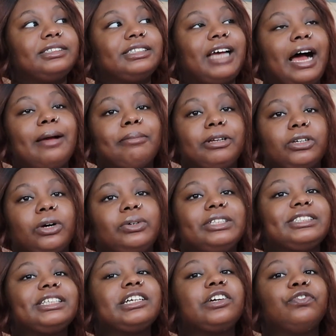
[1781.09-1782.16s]
time alone,
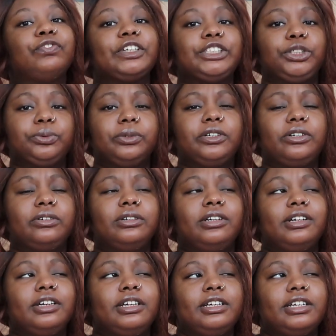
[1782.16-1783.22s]
it's like a ritual.
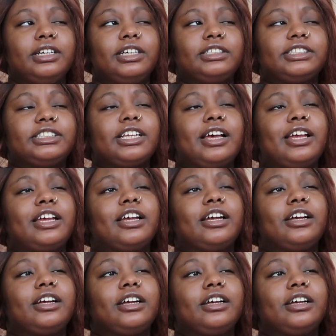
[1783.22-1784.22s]
It's like